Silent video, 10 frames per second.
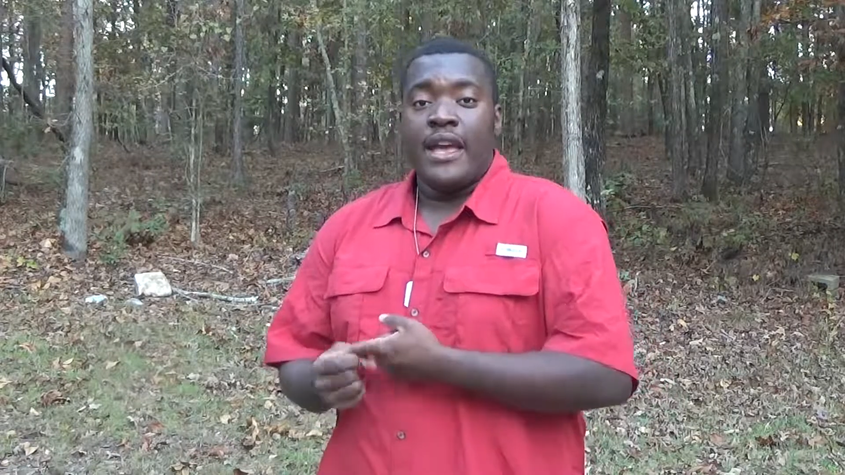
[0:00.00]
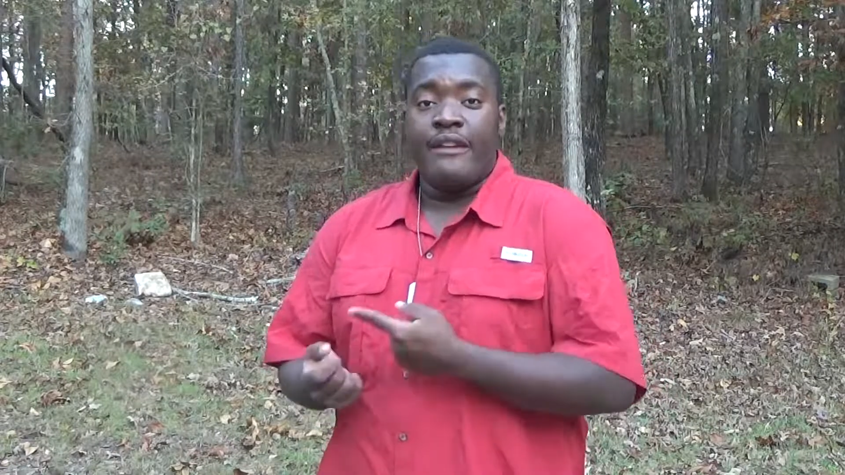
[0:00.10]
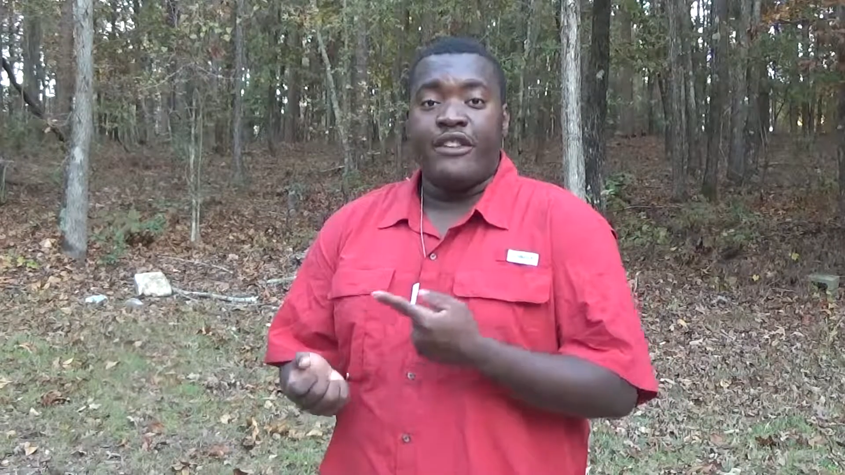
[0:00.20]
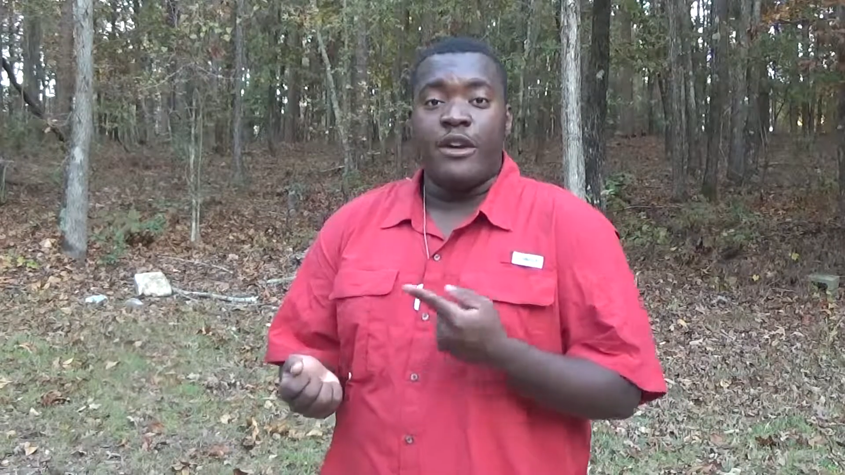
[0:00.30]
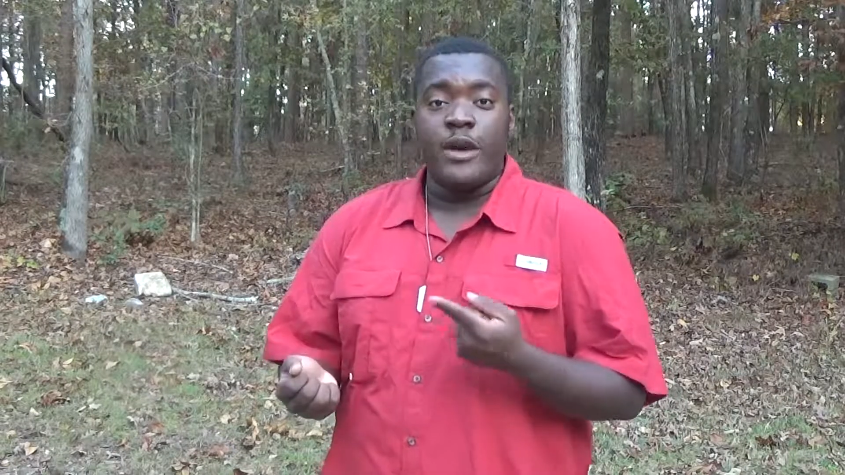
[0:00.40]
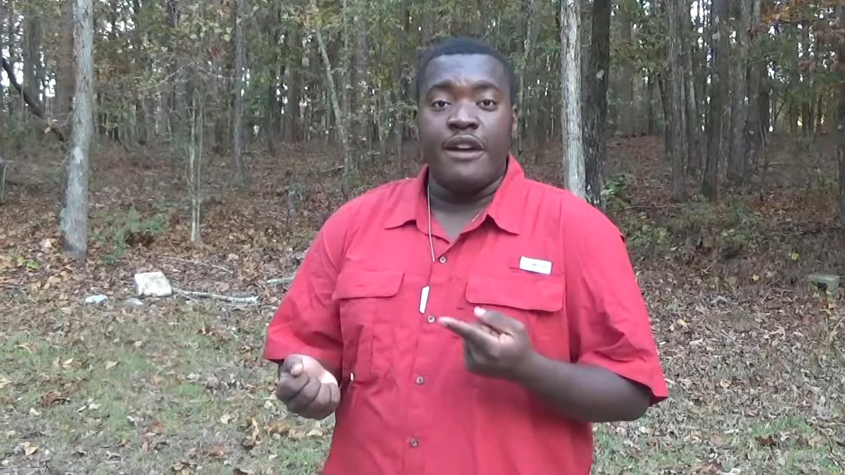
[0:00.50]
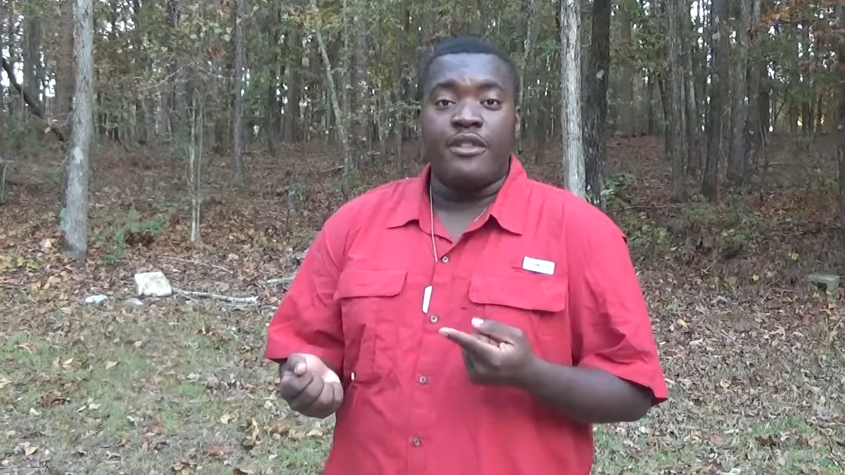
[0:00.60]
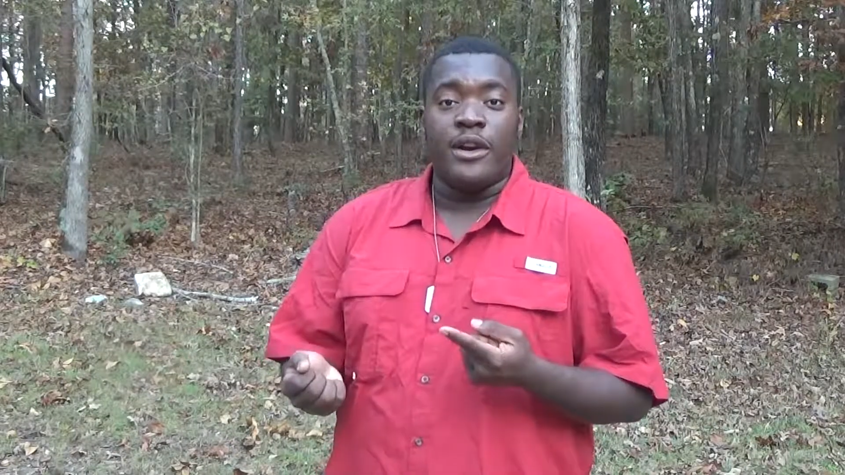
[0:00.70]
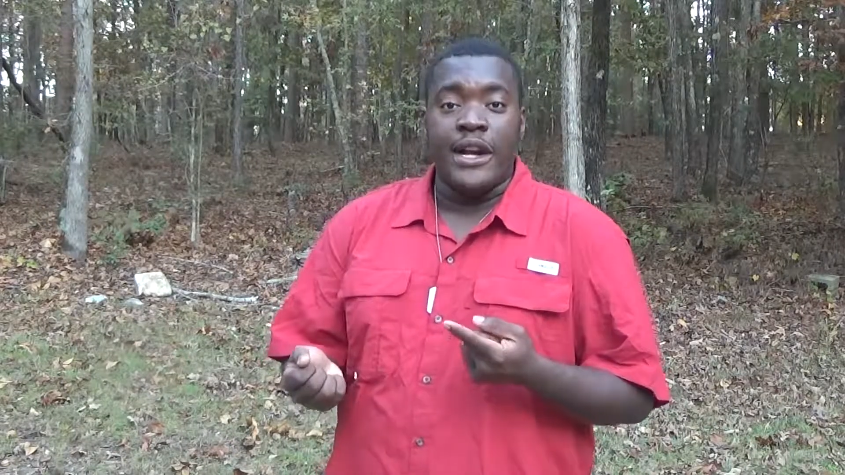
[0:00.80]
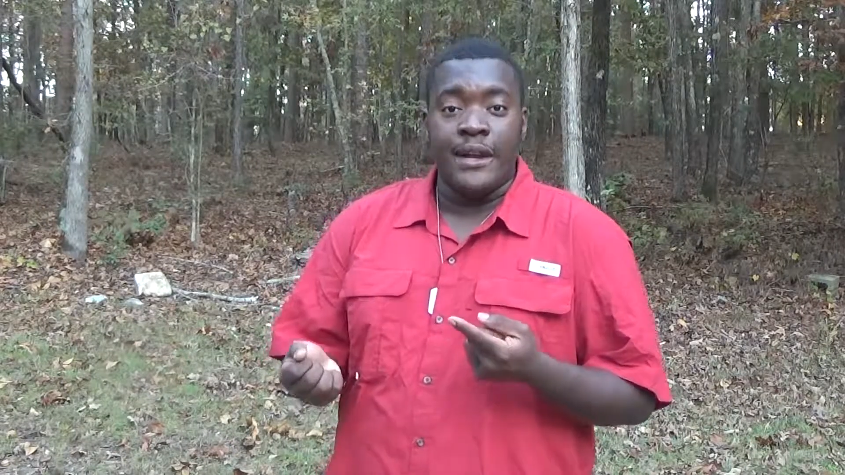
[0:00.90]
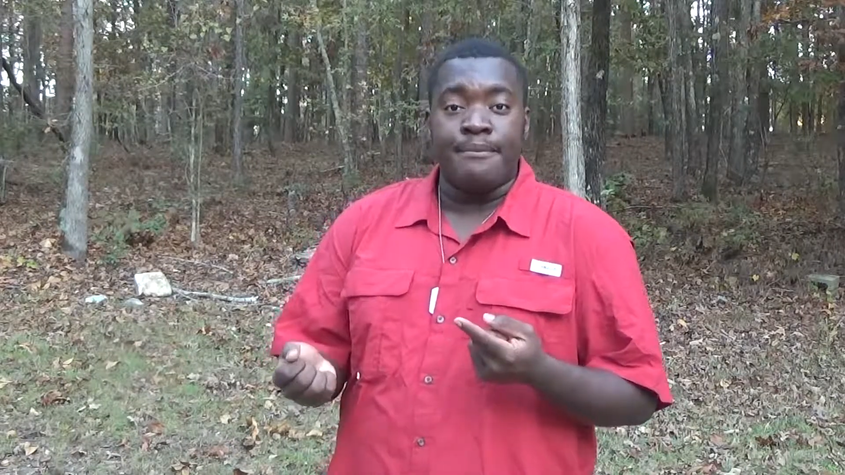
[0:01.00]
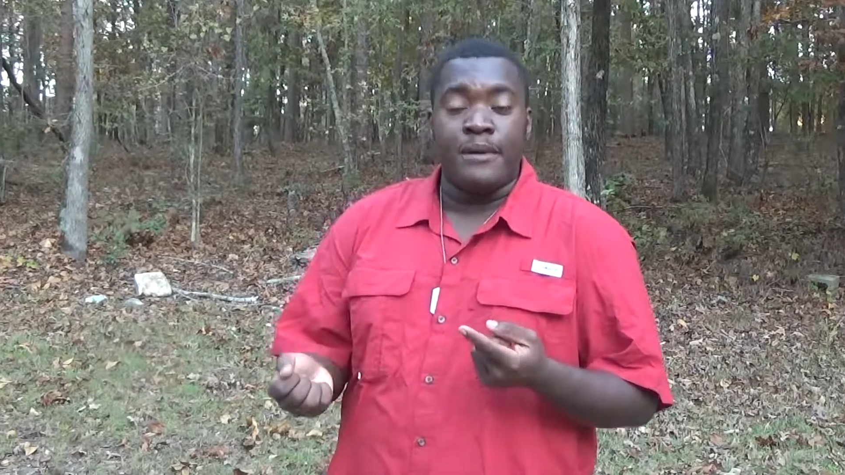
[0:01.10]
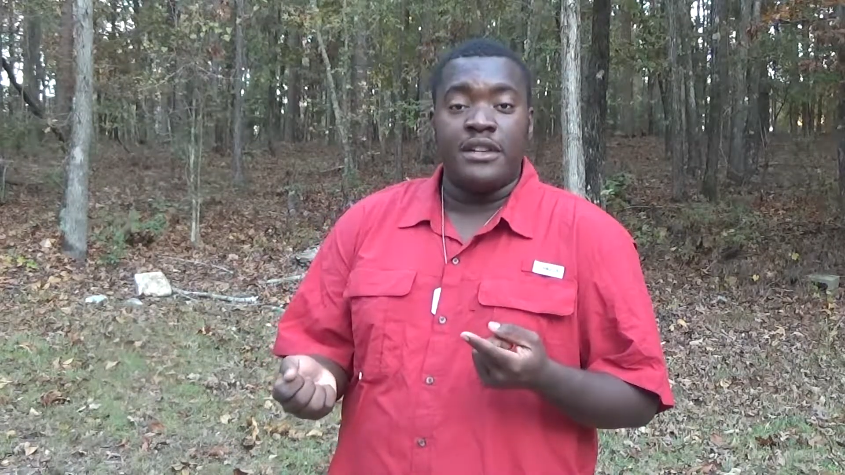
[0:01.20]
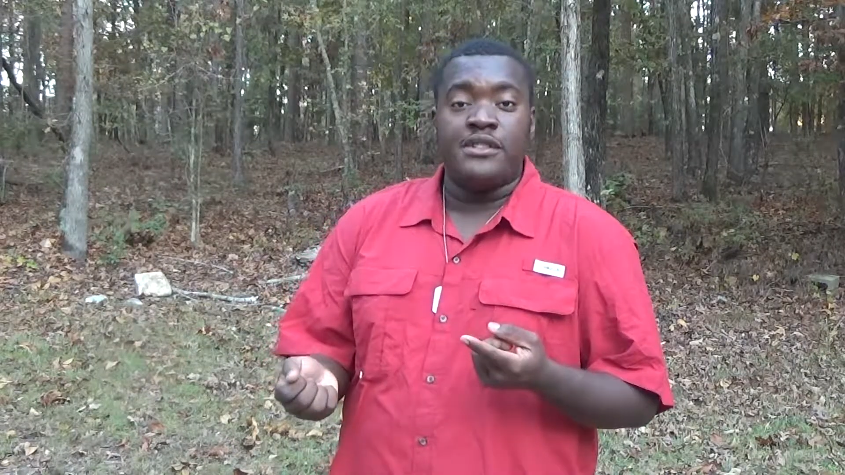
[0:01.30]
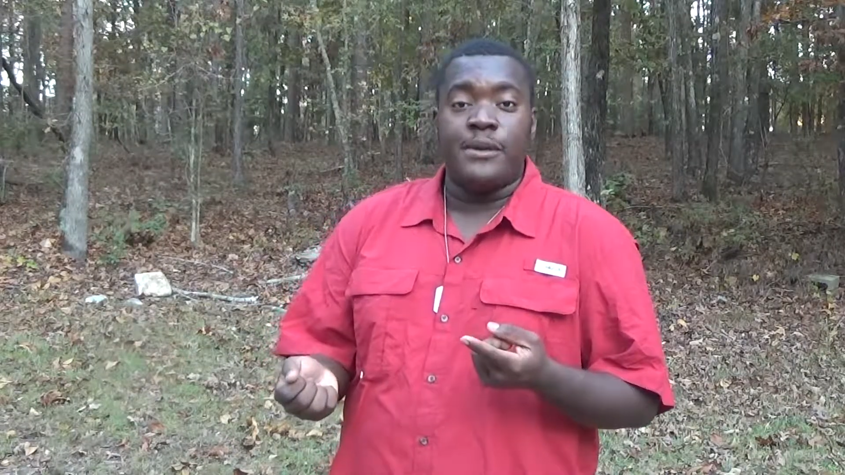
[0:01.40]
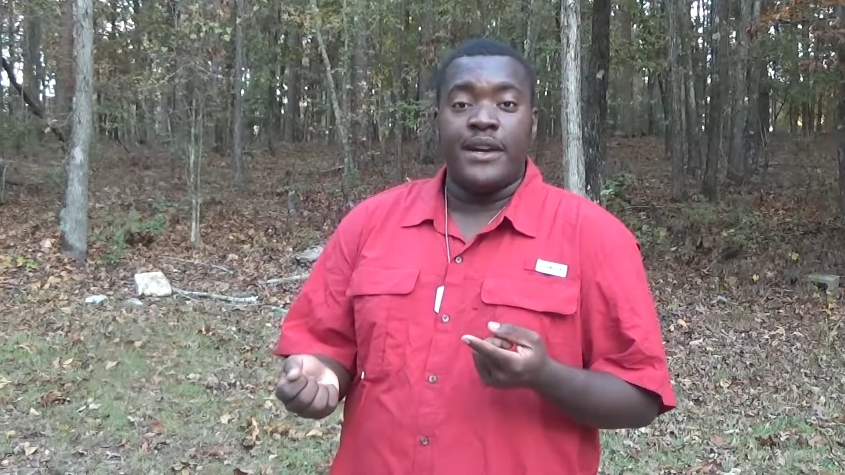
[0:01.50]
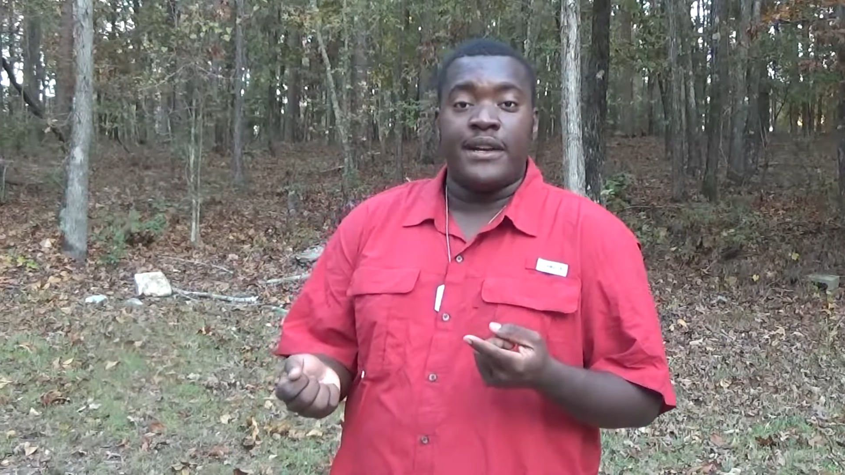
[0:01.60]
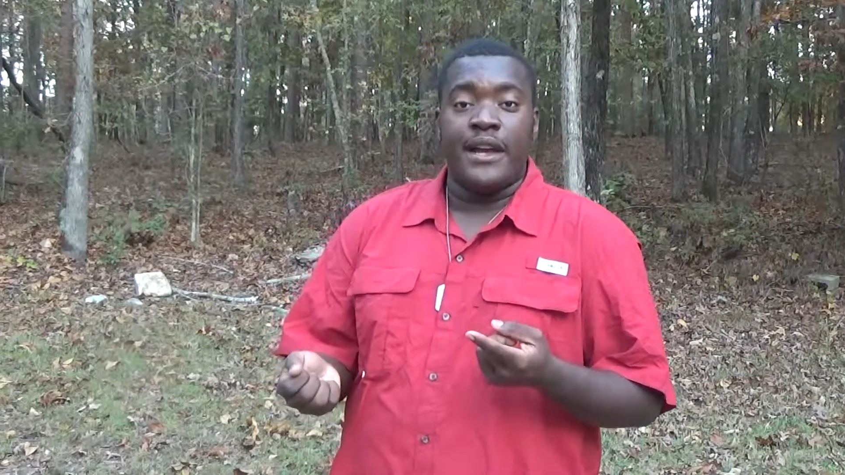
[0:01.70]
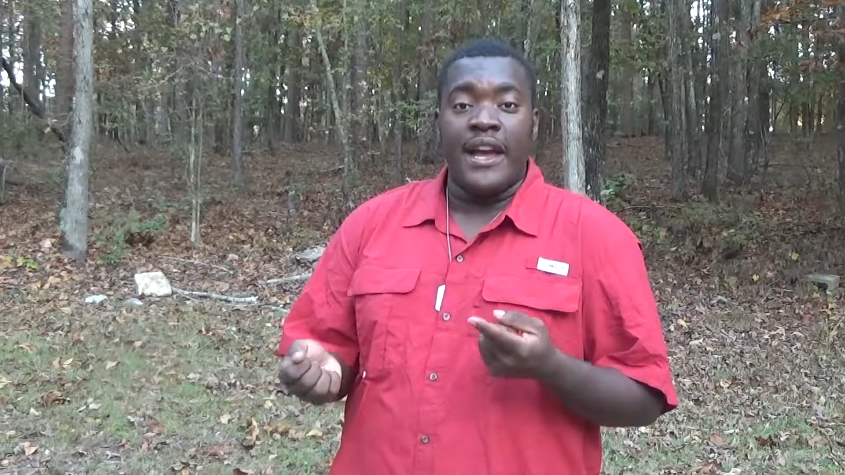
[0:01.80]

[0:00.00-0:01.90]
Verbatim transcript: If you're ever in Brunswick